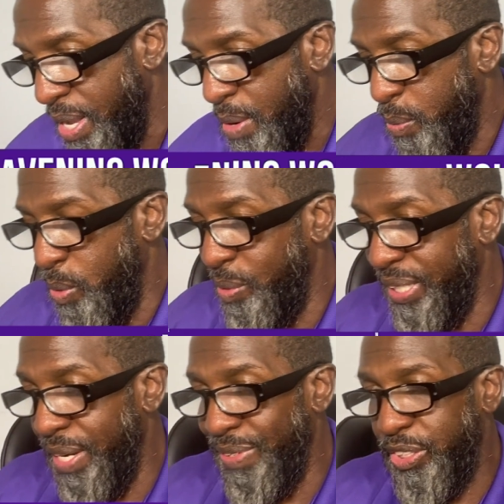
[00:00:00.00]
We want to
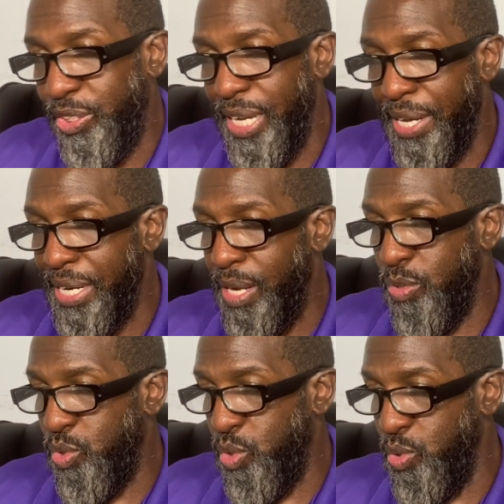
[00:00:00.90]
give a shout
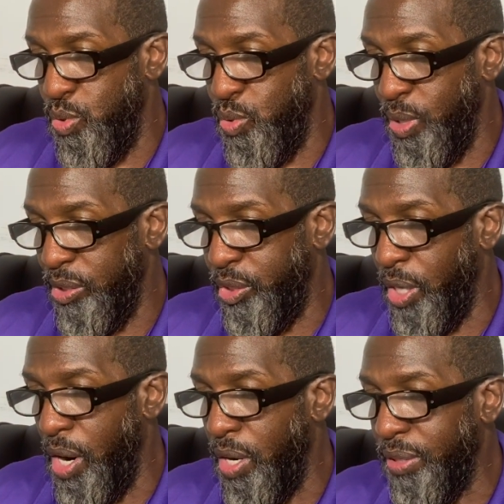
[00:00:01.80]
out to
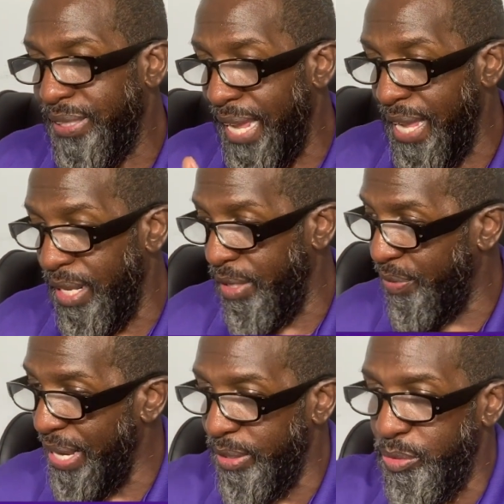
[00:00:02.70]
Charles L.
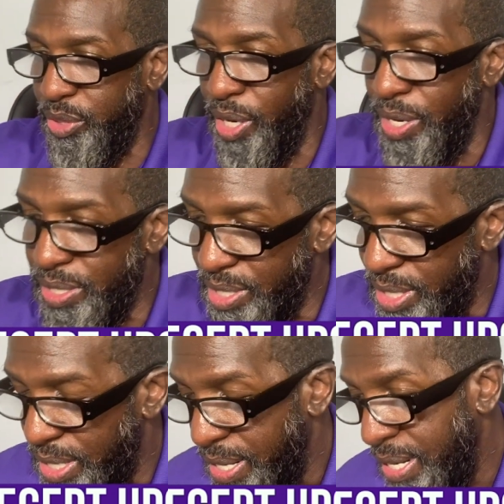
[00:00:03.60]
Thank you, Charles.